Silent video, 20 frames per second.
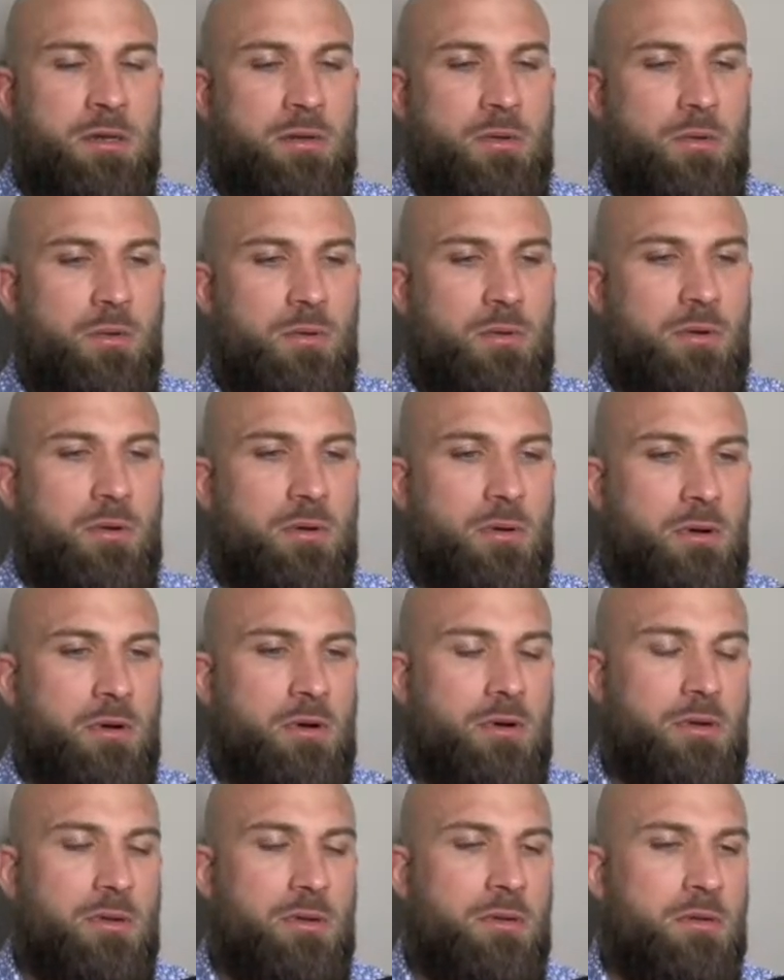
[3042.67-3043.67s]

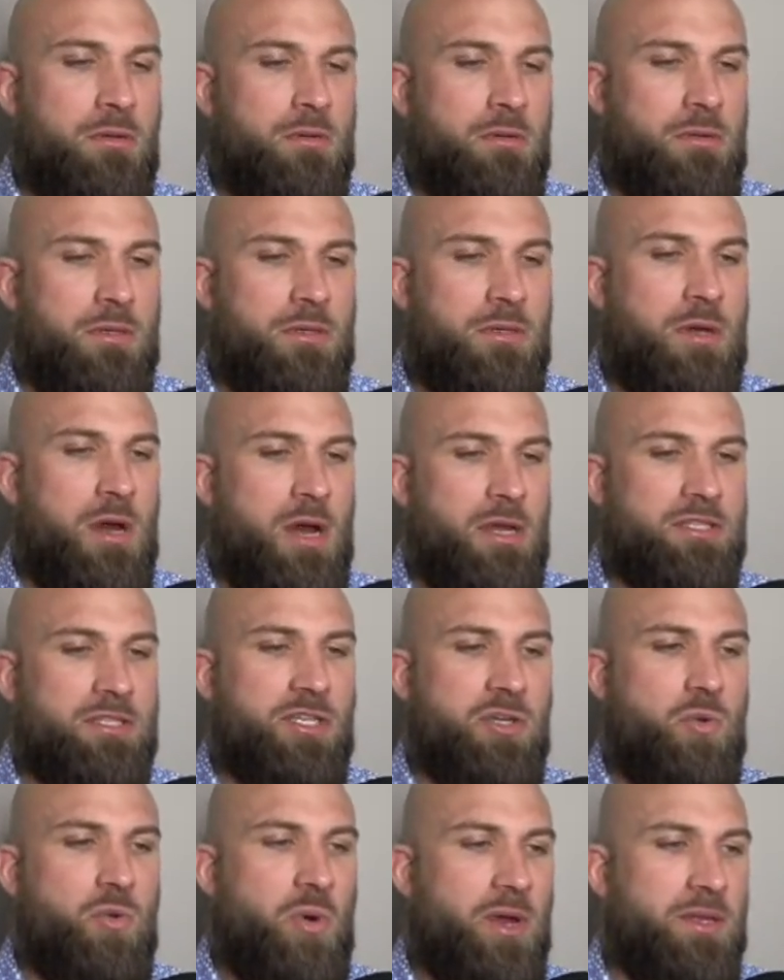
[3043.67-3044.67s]
or
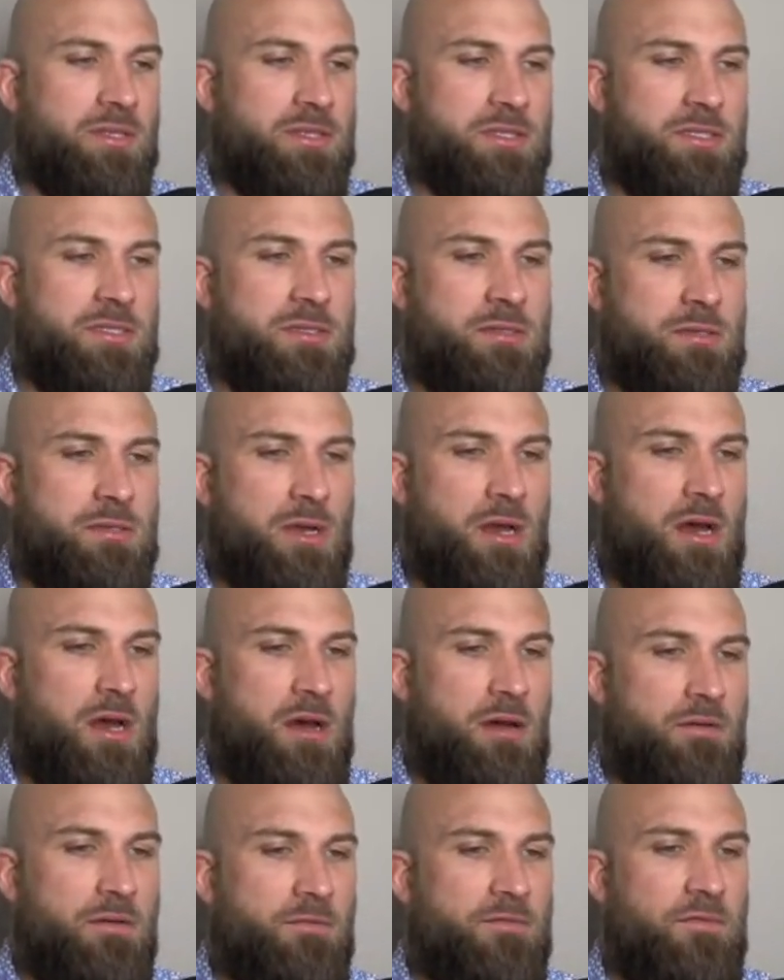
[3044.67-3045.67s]
consequence
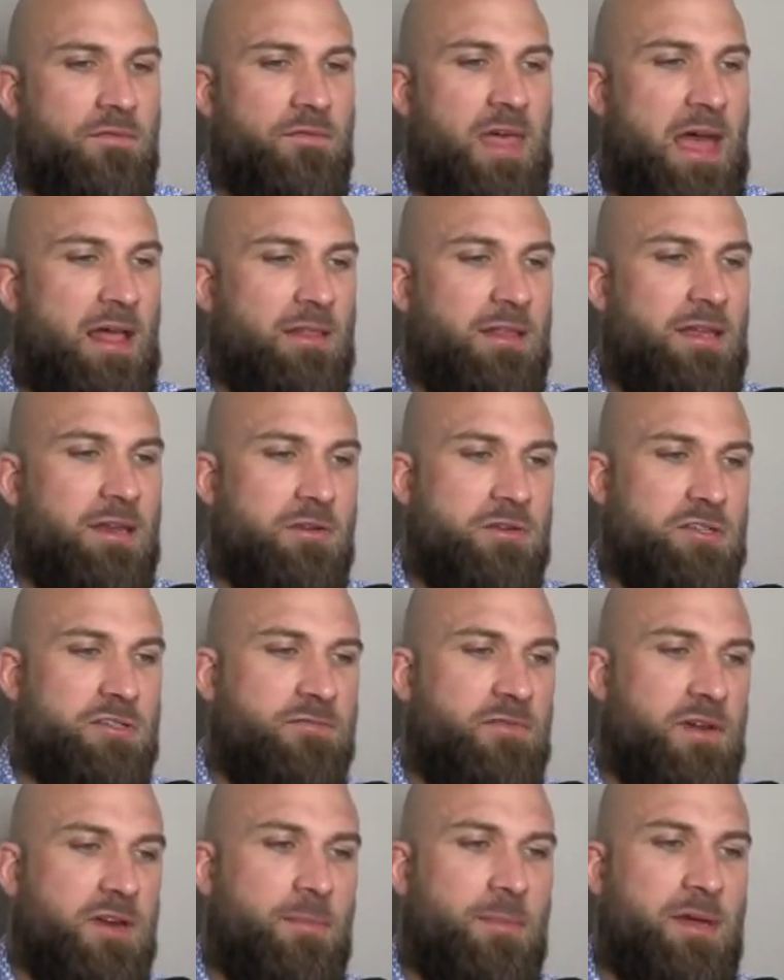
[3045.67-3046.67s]
of that leader's
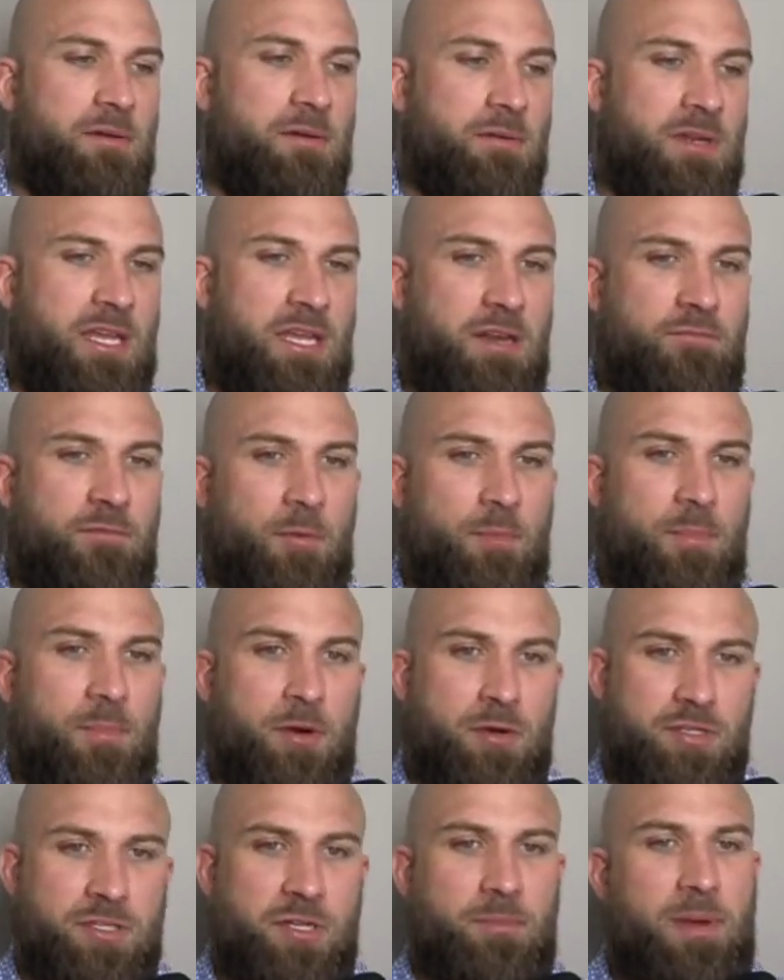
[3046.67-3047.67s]
fundamental need for
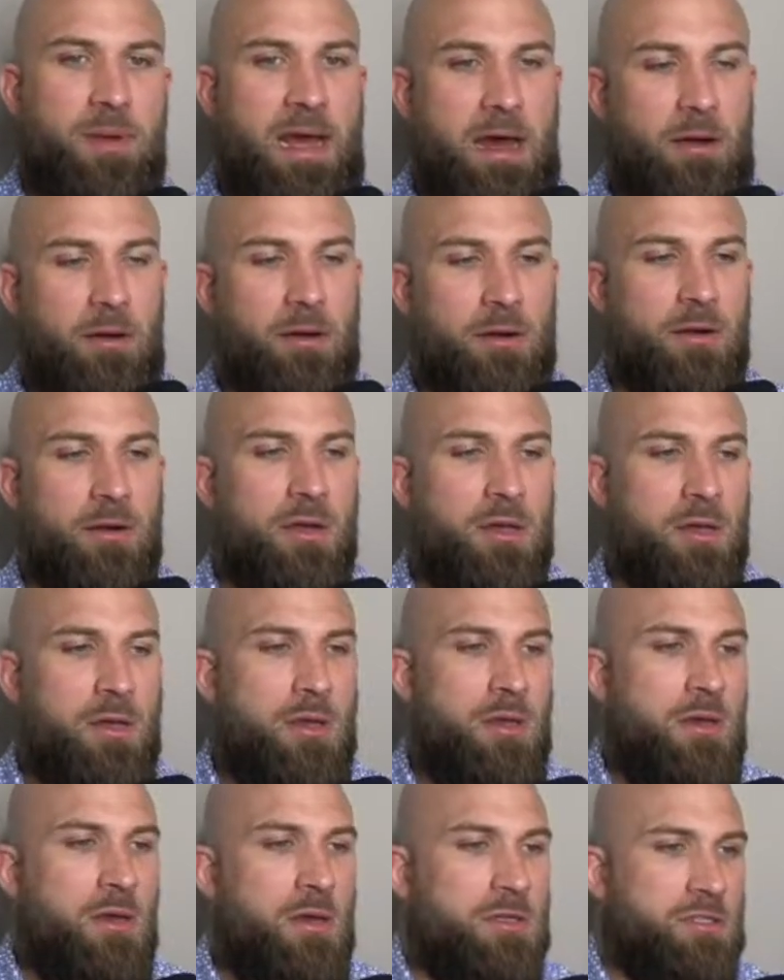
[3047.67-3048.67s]
personal power
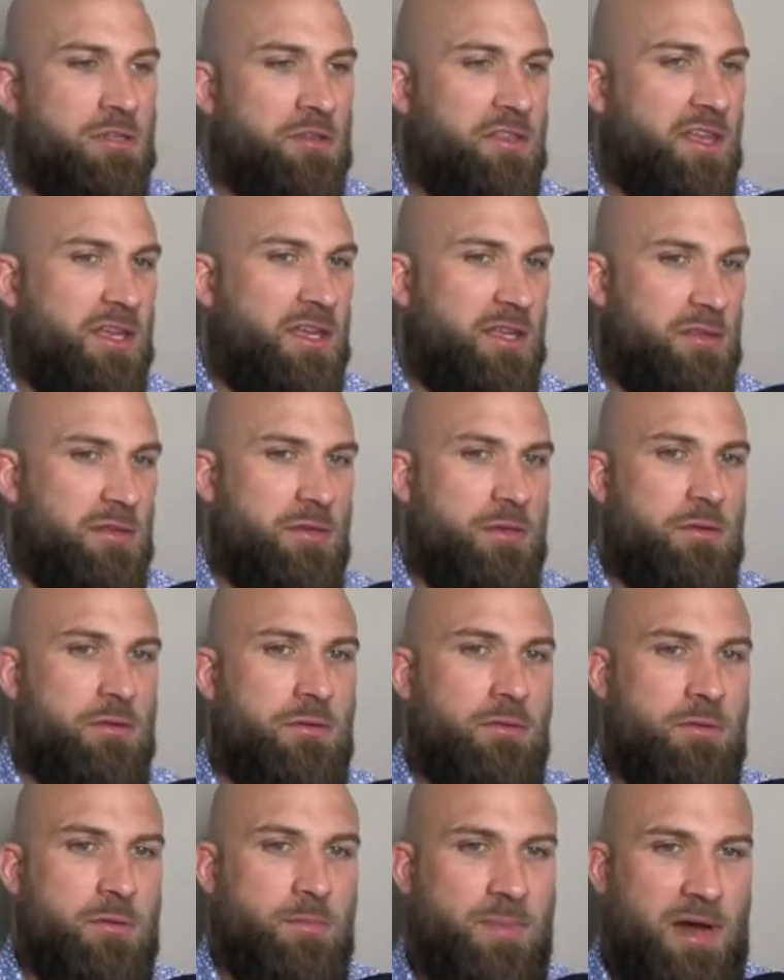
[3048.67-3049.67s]
so they can
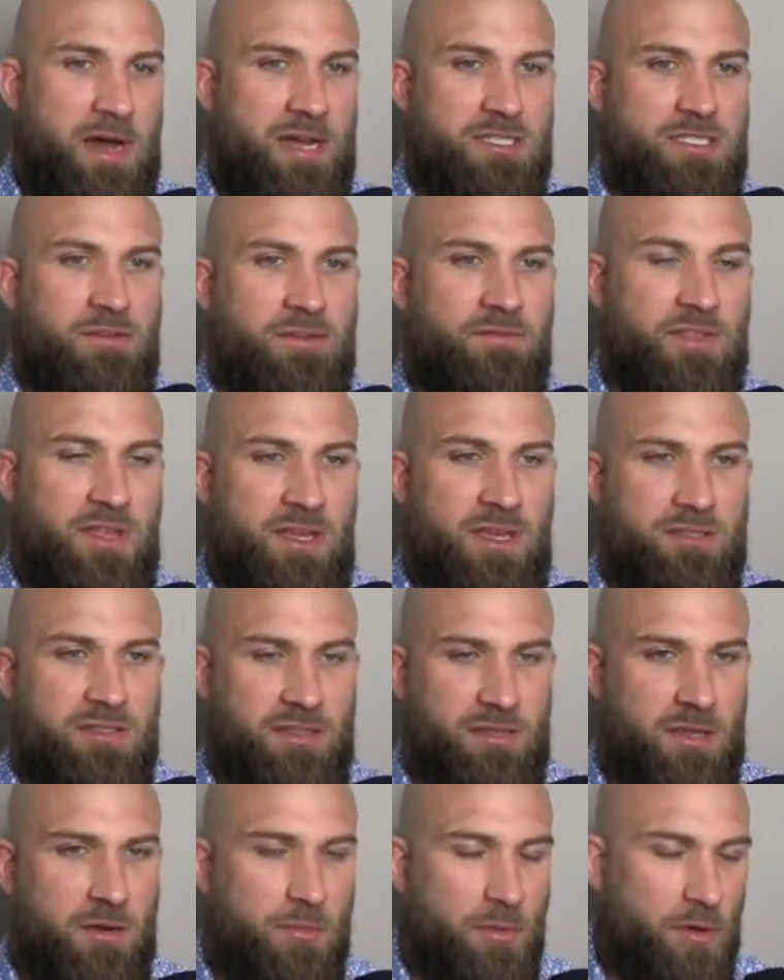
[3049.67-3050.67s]
do the positive things
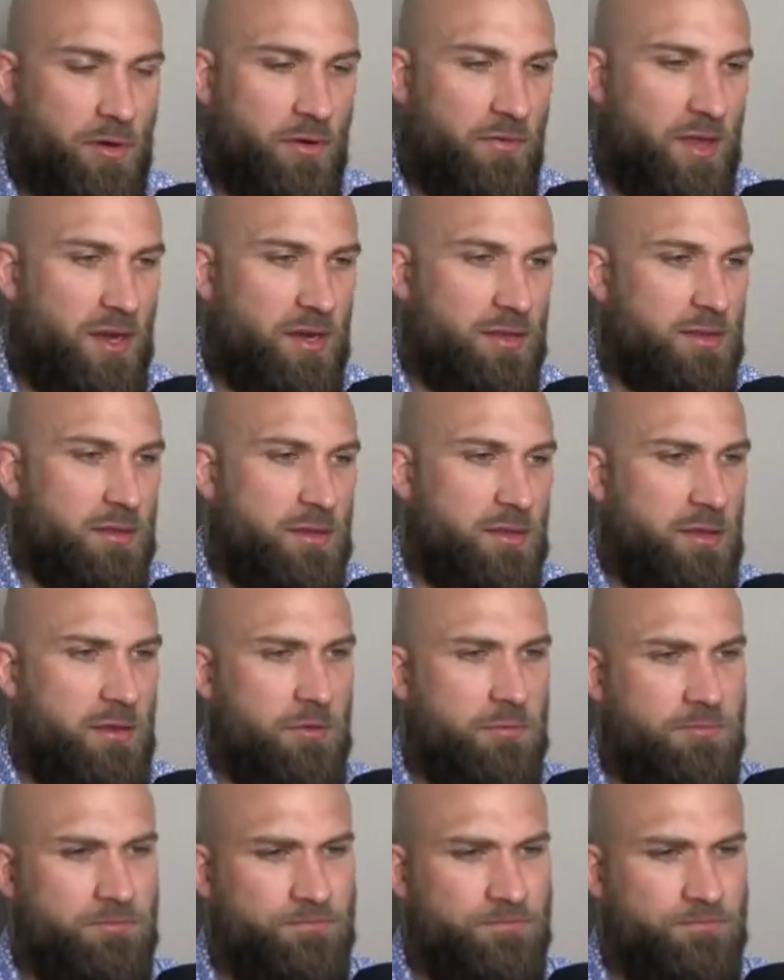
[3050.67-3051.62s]
that they're motivated to do.